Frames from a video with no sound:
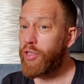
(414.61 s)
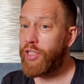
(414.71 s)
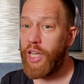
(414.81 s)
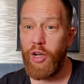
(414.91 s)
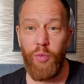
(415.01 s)
the
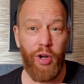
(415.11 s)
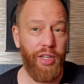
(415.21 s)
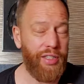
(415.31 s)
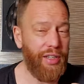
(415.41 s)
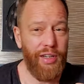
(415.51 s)
second one
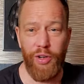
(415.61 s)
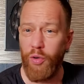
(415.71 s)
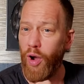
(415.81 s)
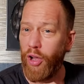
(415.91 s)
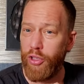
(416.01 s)
it's a
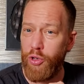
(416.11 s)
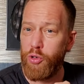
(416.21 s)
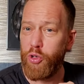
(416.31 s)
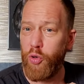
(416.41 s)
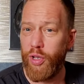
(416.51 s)
little
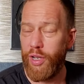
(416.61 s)
unusual